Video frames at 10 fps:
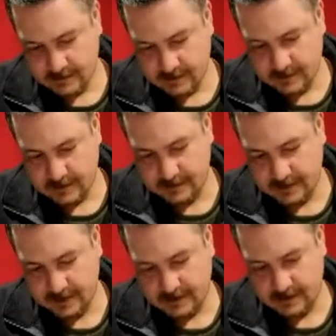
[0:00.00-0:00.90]
Put this
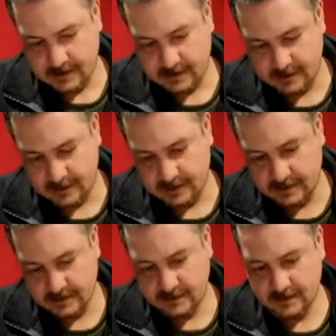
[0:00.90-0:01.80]
back in here.
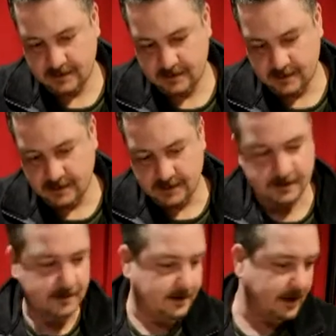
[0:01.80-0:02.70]

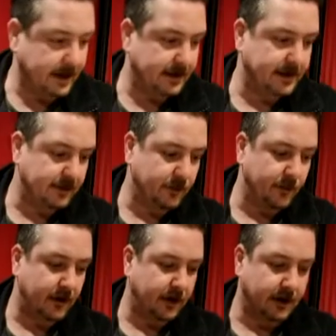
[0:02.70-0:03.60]
You could hang it on the
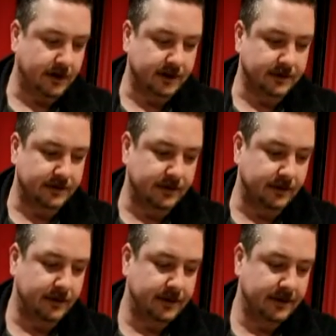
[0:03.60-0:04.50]
wall
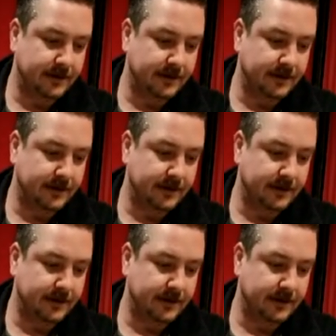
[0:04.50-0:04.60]
also.